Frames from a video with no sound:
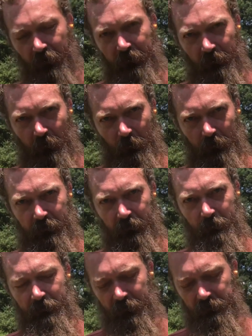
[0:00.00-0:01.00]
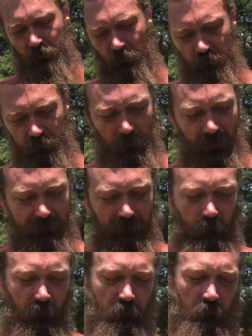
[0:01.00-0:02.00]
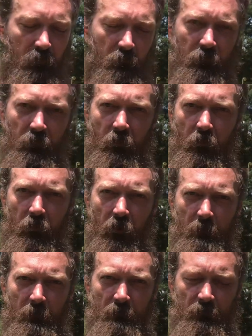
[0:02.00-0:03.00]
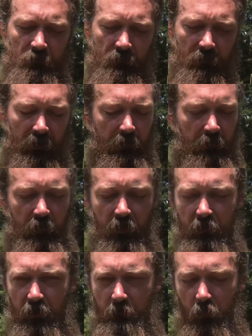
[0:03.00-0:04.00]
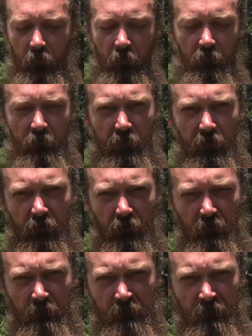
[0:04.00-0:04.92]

So I wanted a retention holster, but I didn't want one with the thumb, uh, the, th the pointer finger